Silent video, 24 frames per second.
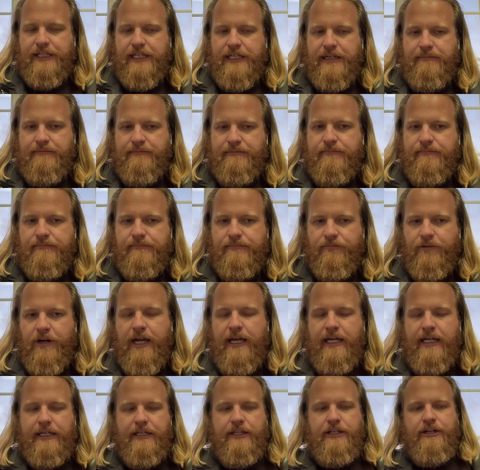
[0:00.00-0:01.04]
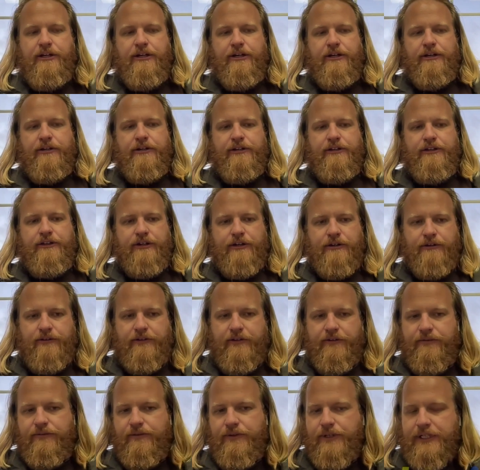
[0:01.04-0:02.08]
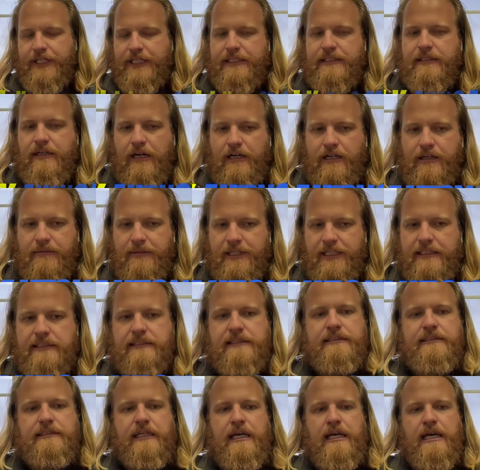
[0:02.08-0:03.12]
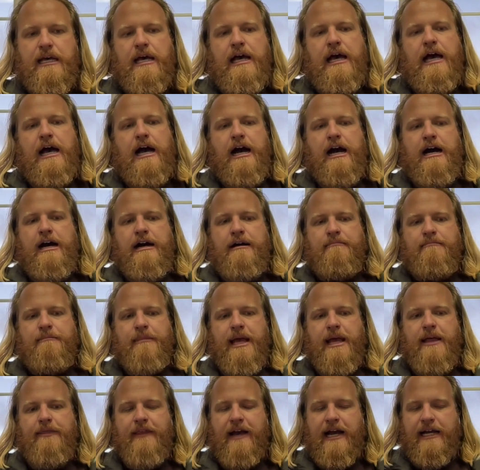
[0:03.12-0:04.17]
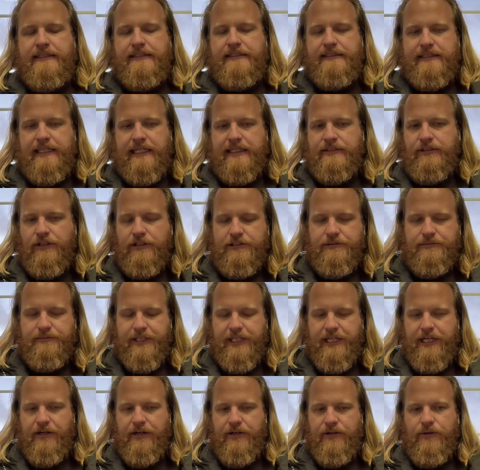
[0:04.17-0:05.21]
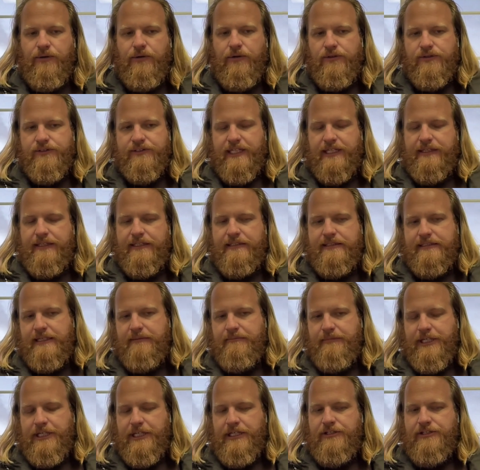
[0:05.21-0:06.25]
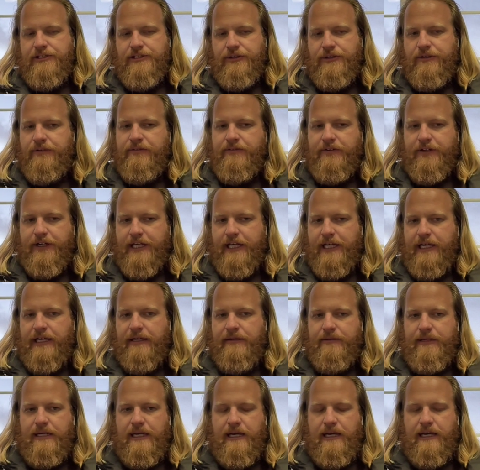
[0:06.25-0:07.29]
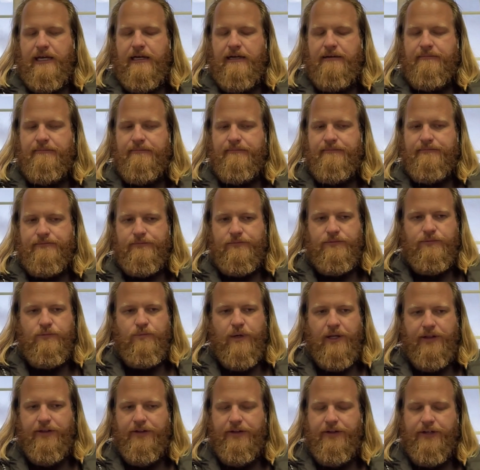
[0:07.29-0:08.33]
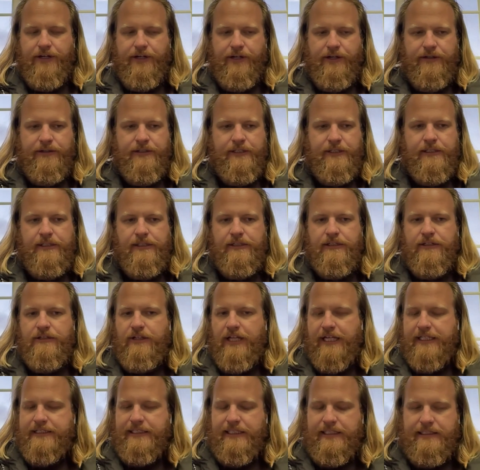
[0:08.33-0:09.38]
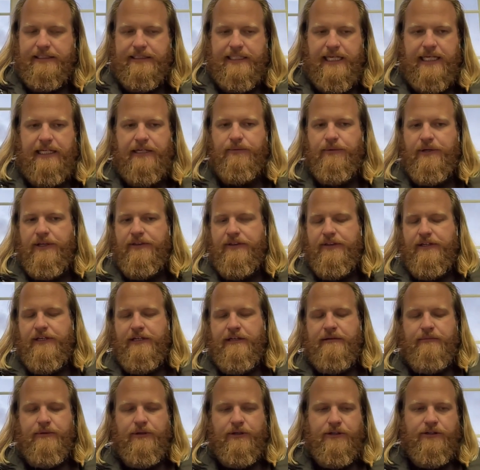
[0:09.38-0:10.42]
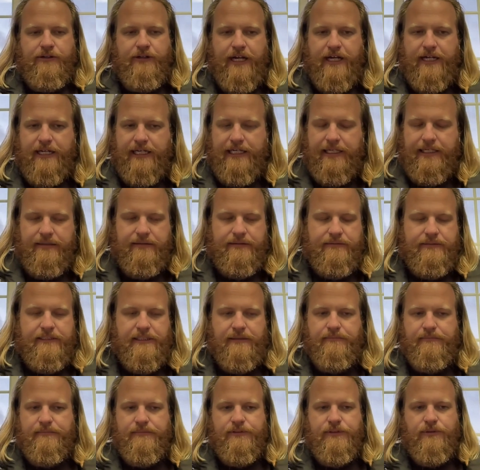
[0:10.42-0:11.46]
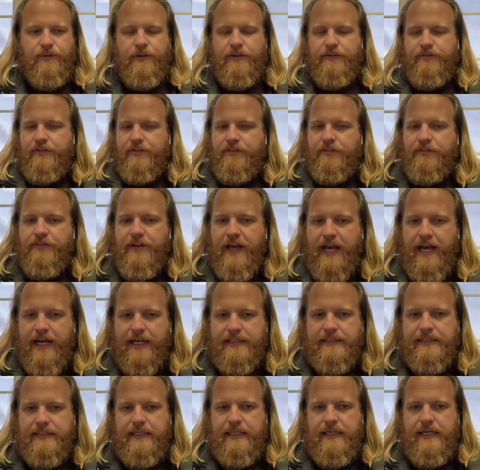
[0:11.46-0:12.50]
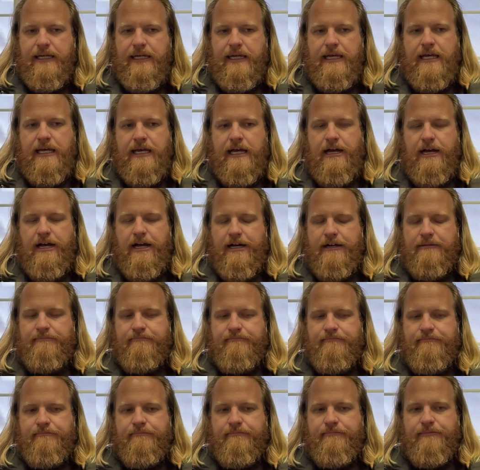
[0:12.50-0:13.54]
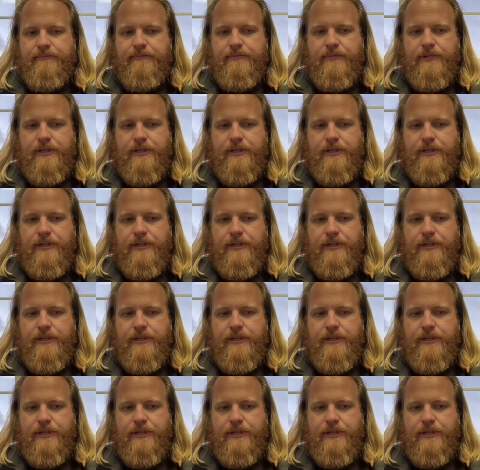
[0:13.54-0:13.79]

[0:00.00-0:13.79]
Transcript: them, right? They're fully autonomous, and that's ultimately our goal is that this can be shoot and forget. Whether you're collecting data with them or creating some sort of effect, the